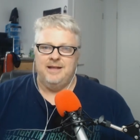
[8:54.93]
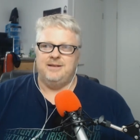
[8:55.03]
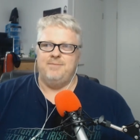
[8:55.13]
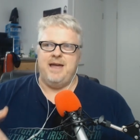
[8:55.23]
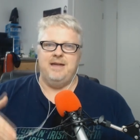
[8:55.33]

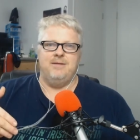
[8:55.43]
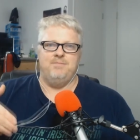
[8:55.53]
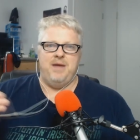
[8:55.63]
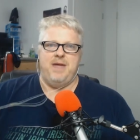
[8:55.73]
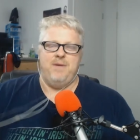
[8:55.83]
to make
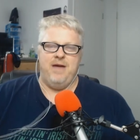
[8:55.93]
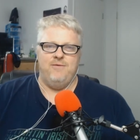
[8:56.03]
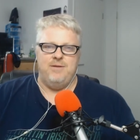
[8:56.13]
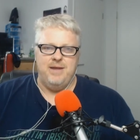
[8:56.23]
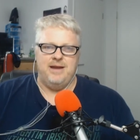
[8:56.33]
it beep
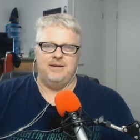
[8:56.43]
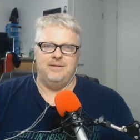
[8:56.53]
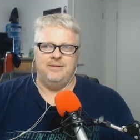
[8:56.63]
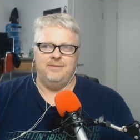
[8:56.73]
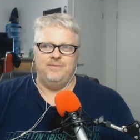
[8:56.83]
every minute
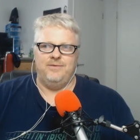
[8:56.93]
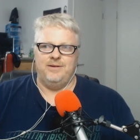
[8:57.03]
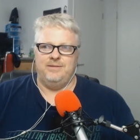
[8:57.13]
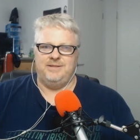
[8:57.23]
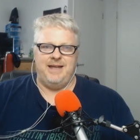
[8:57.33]

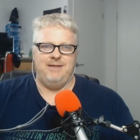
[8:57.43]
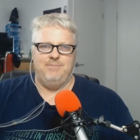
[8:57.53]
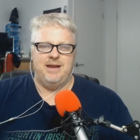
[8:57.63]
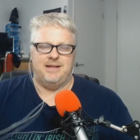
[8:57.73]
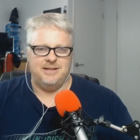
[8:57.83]
for 10
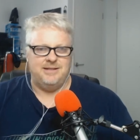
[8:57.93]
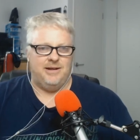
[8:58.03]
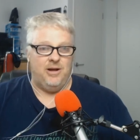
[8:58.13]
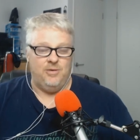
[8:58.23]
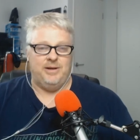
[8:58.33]
minutes
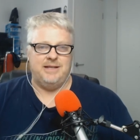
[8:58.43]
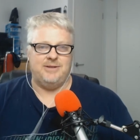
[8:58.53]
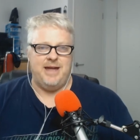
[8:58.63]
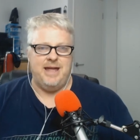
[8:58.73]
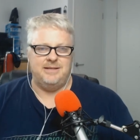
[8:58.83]
until, oh,
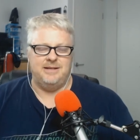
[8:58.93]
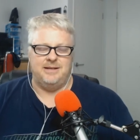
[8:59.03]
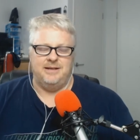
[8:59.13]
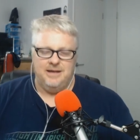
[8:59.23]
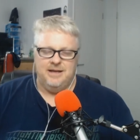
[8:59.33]
unless I answered it.